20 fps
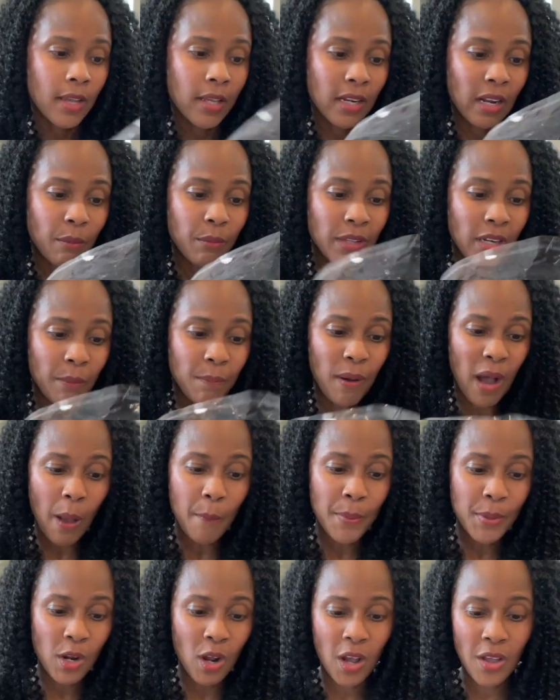and I'm gonna
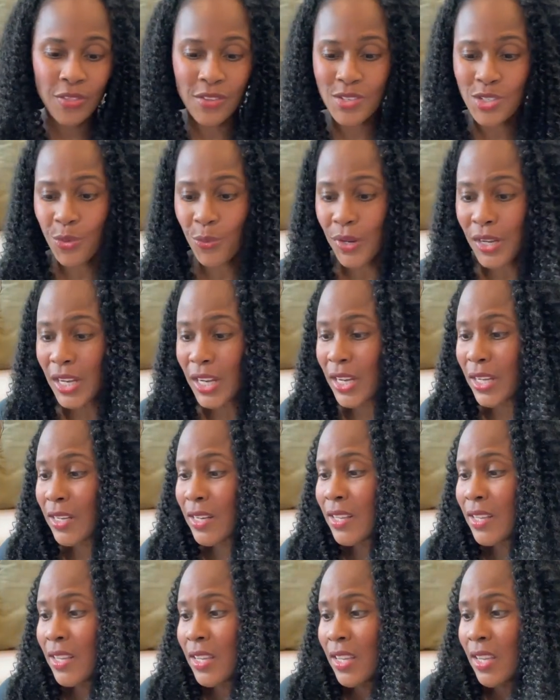pop it on the
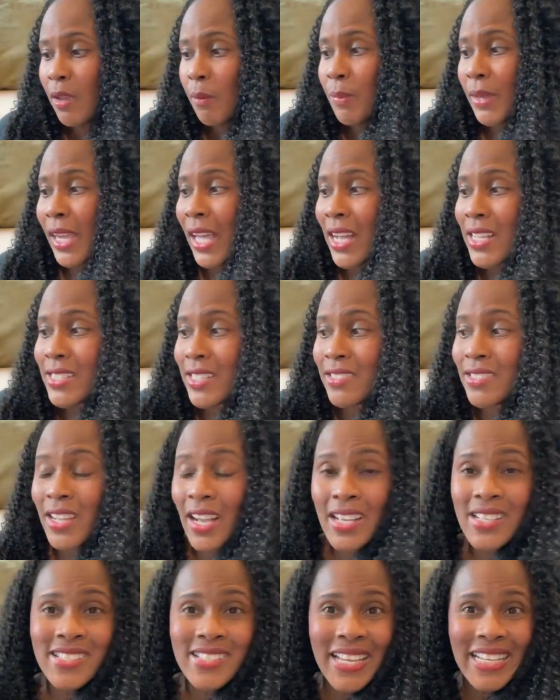screen, because it
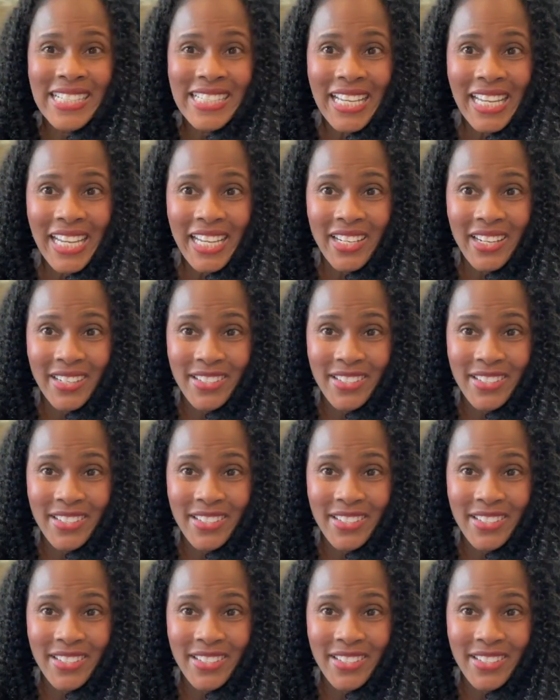does say teen